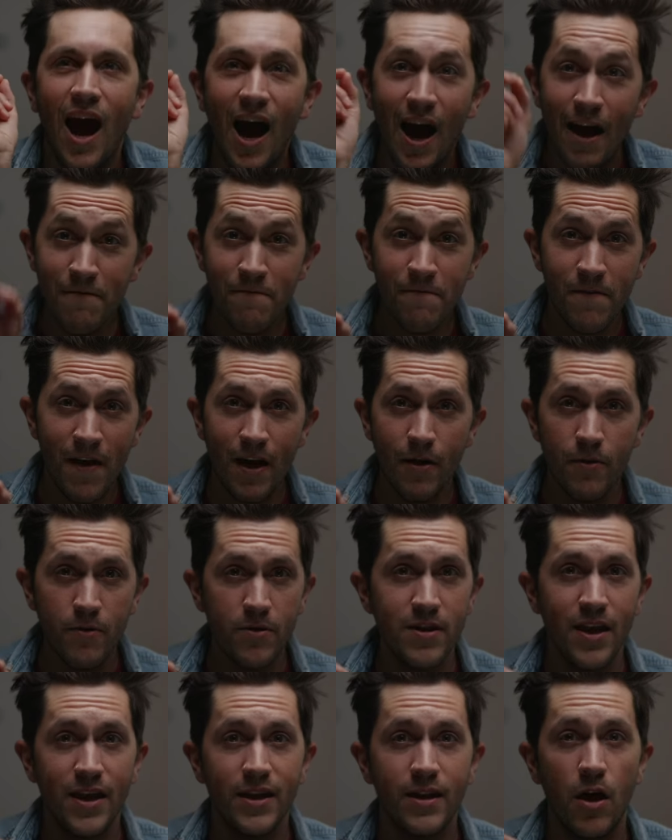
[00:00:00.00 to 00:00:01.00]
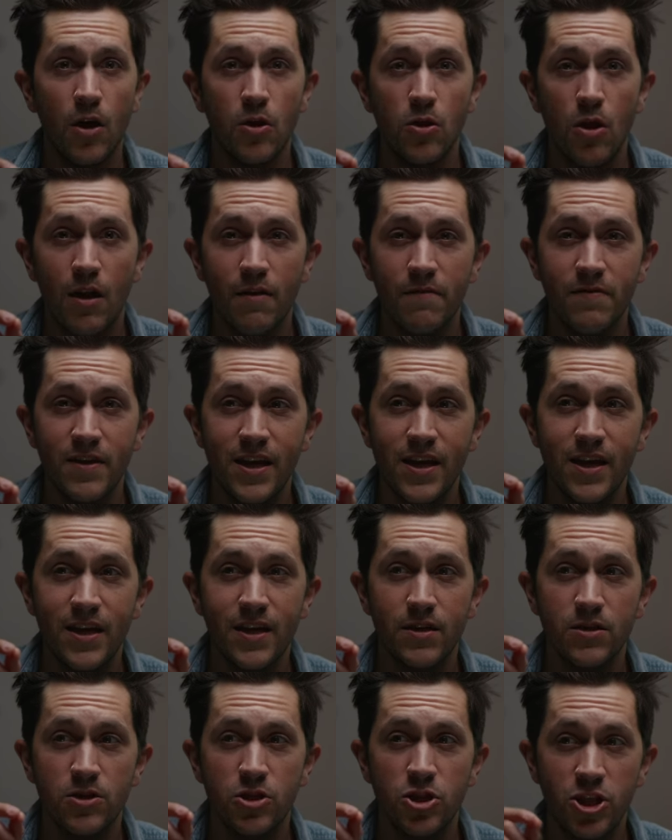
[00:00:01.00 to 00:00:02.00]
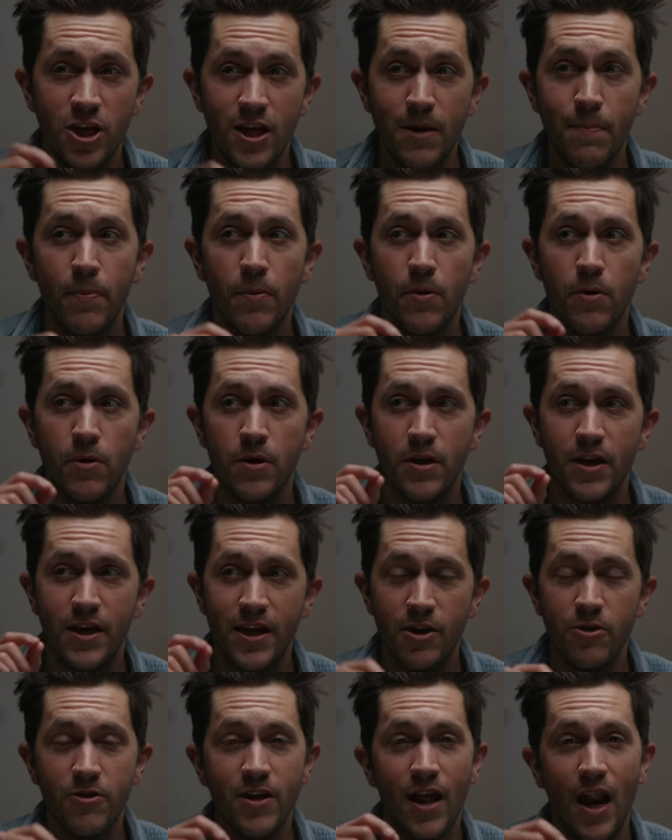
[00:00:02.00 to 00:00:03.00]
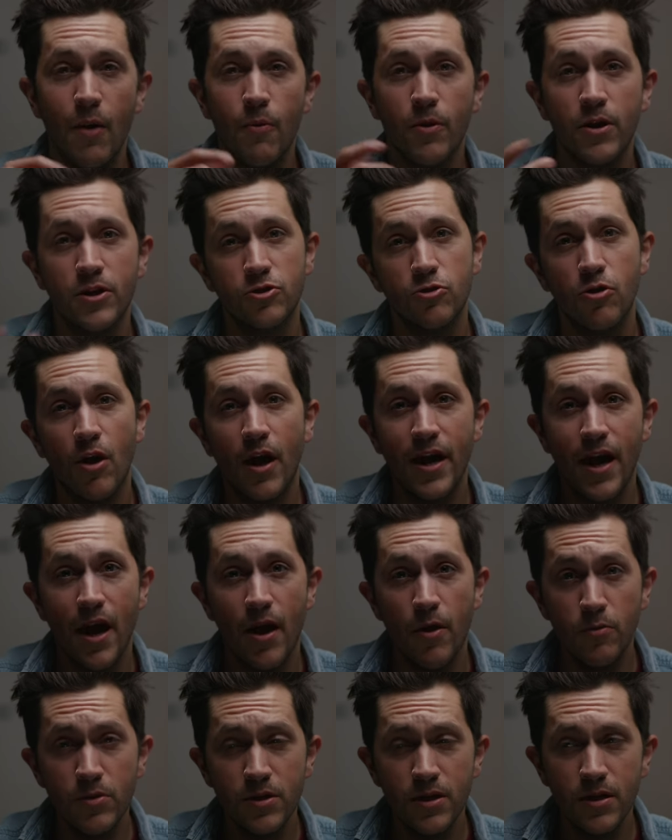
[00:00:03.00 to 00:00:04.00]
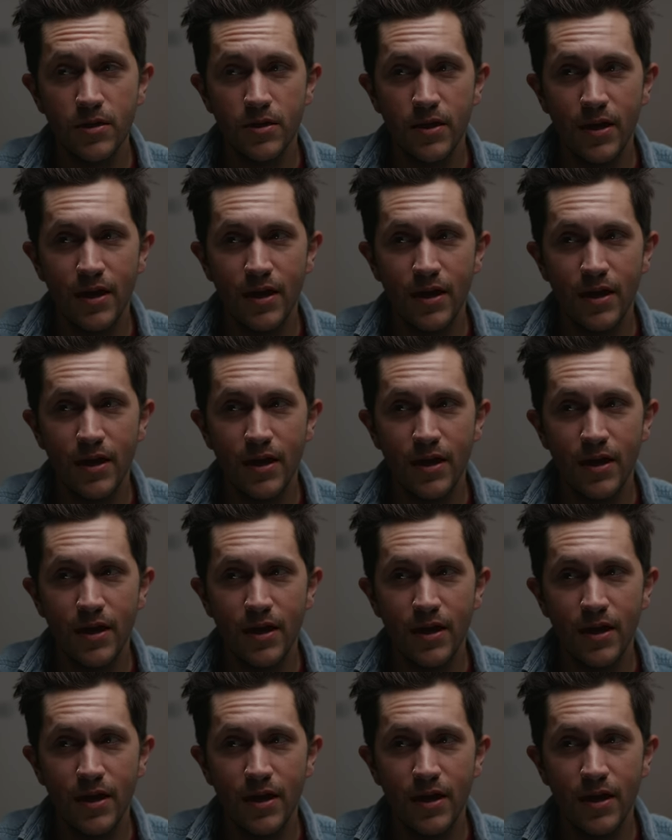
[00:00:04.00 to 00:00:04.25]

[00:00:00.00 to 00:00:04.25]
I've found that a lot of the cheaper gear that I want to try out